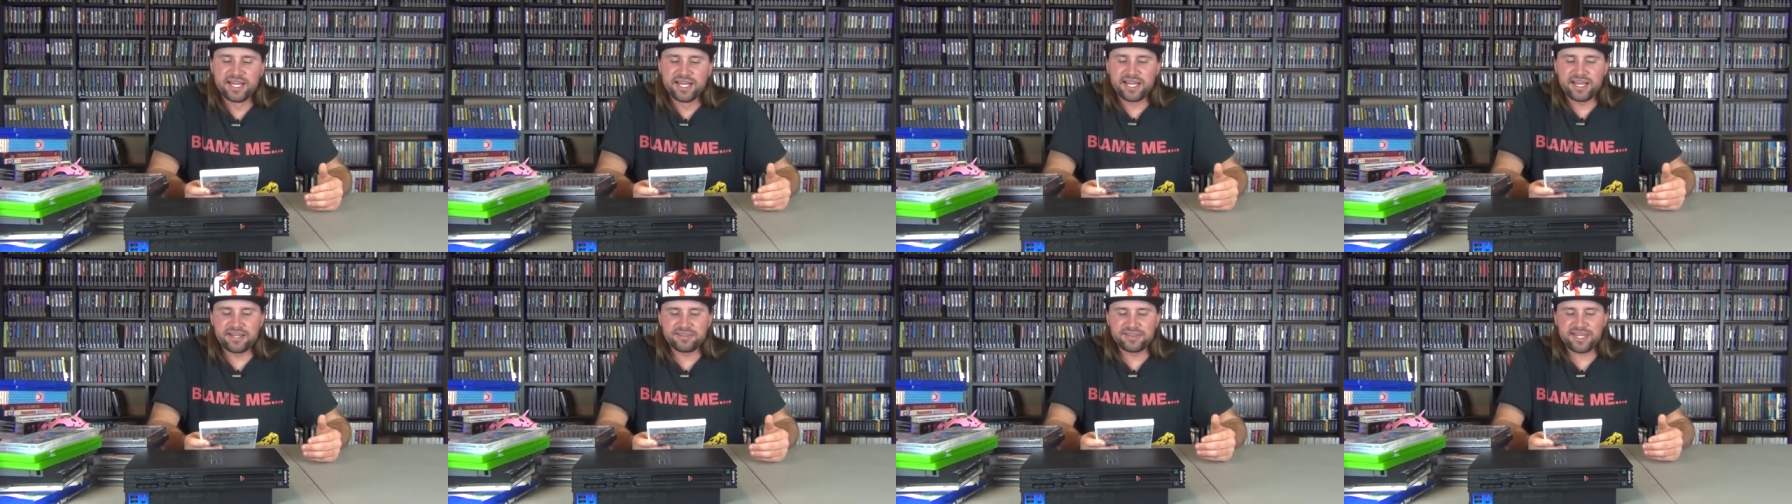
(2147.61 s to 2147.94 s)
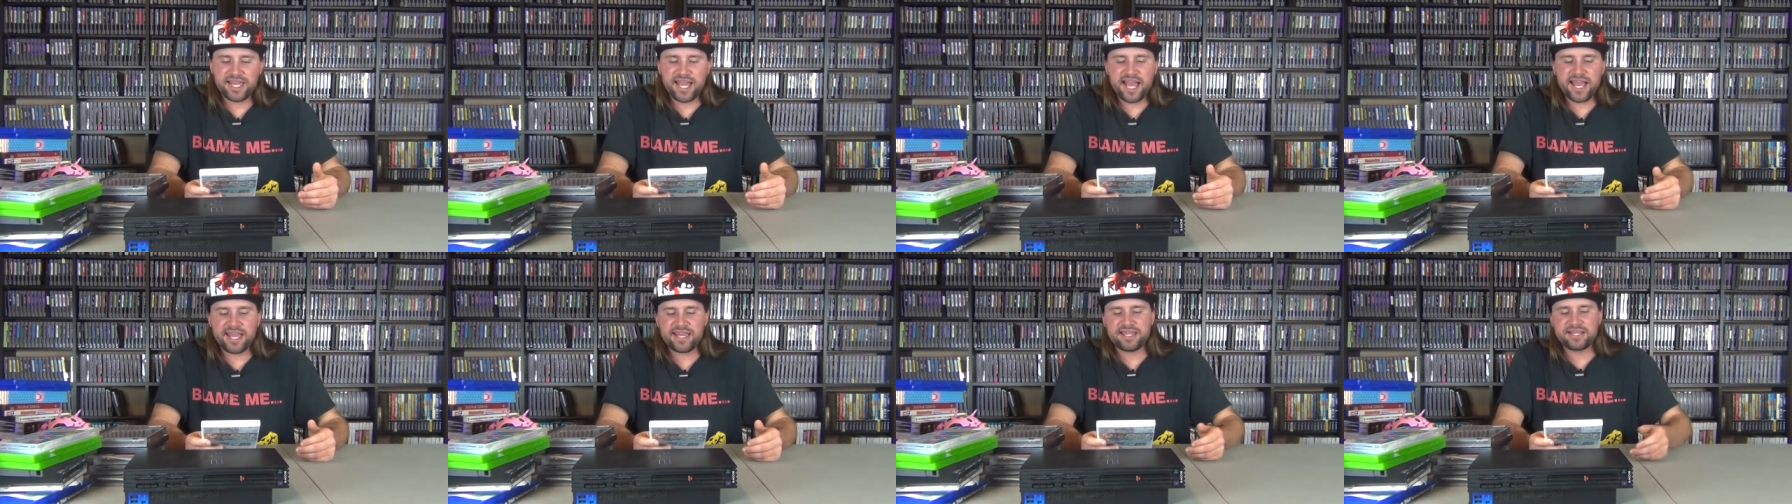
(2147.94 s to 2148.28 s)
and
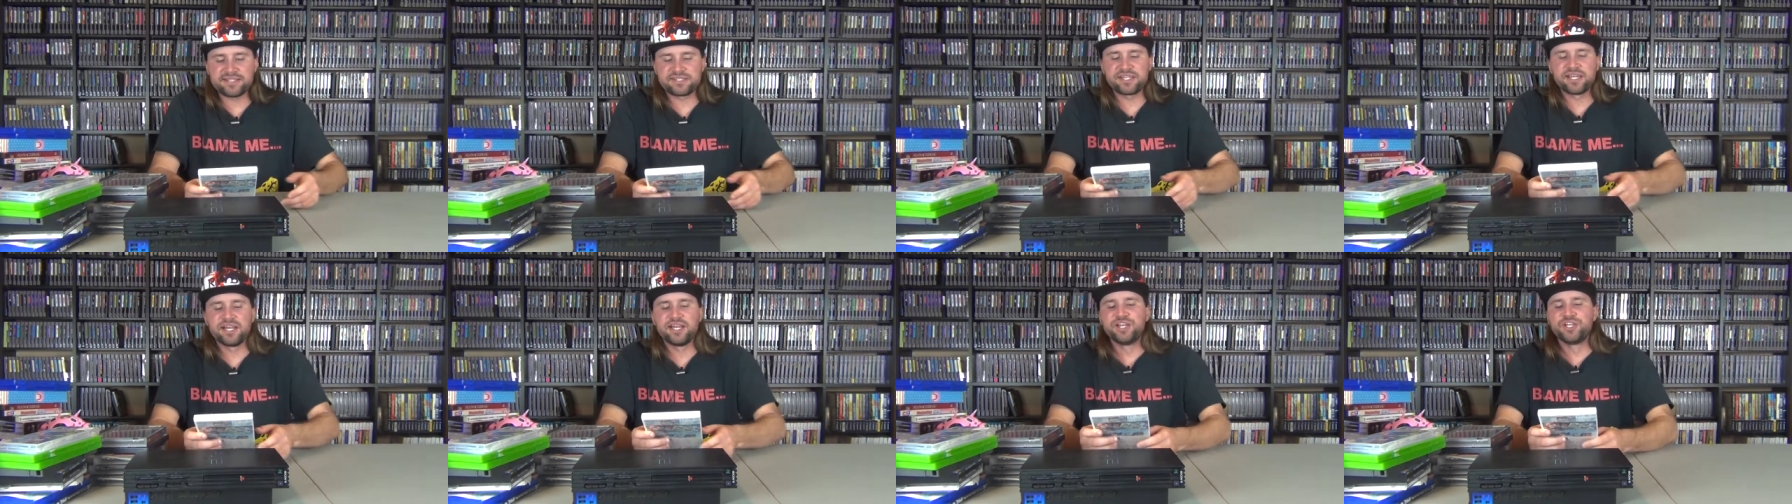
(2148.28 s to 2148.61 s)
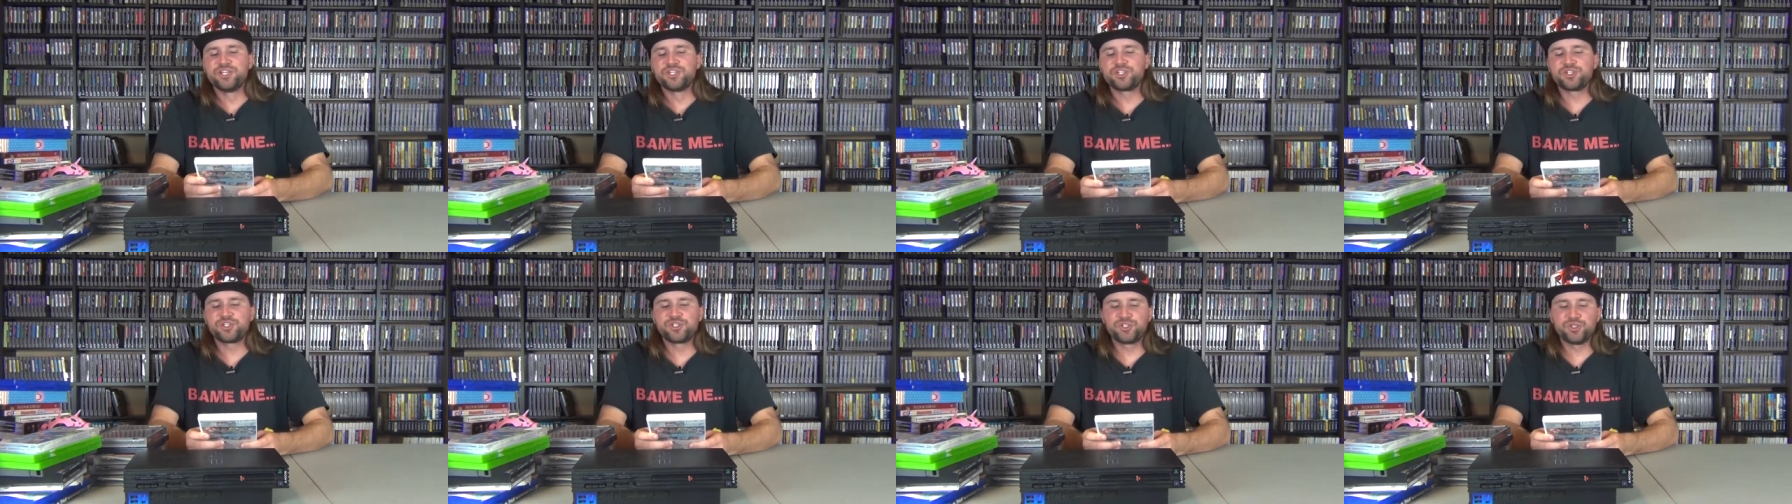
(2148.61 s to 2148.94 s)
that is
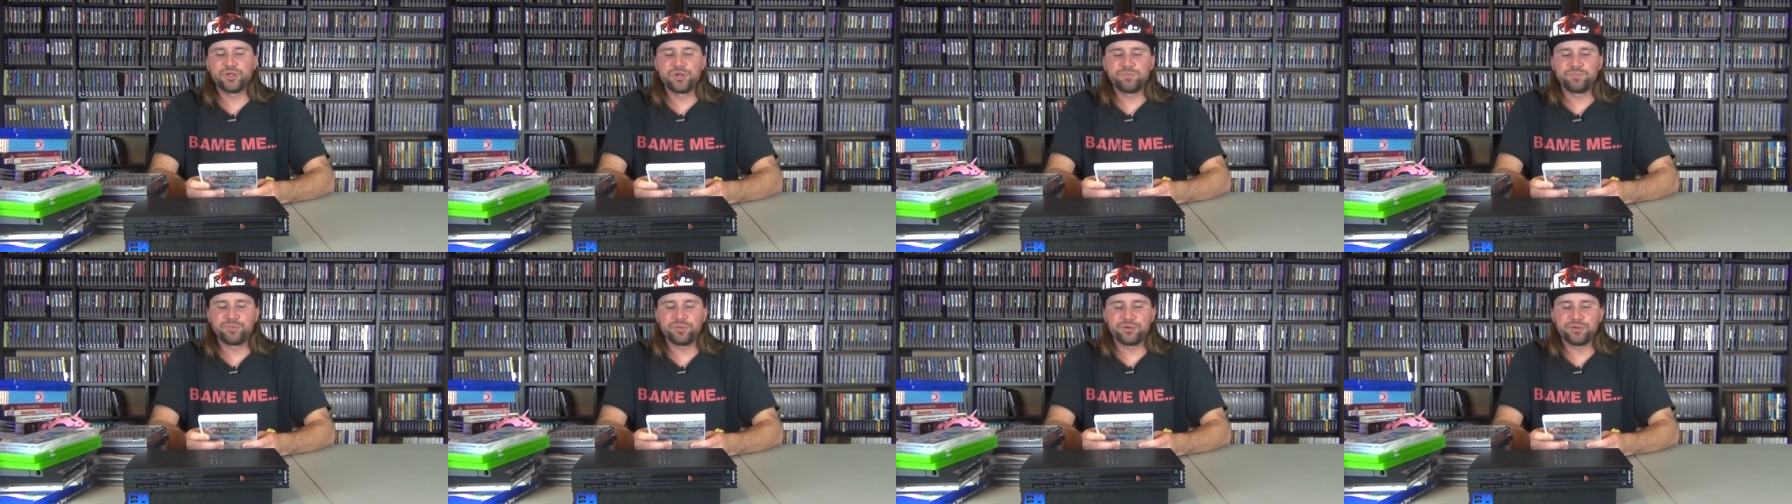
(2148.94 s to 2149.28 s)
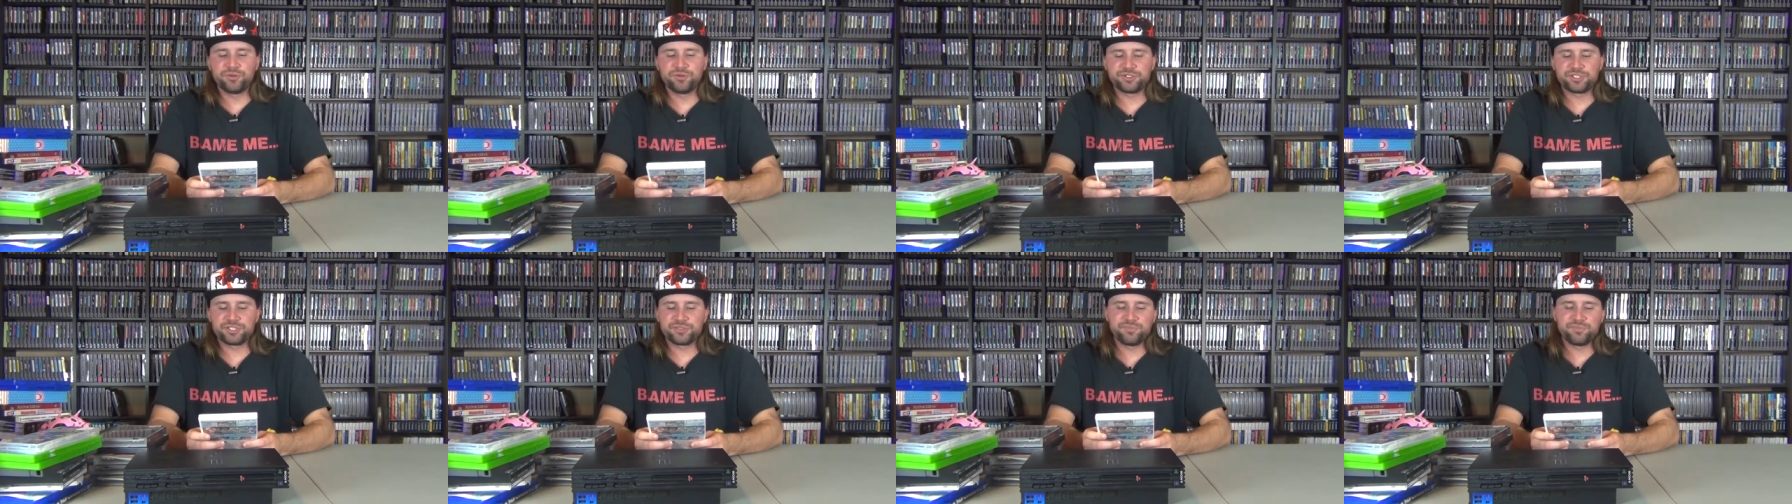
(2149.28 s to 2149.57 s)
Super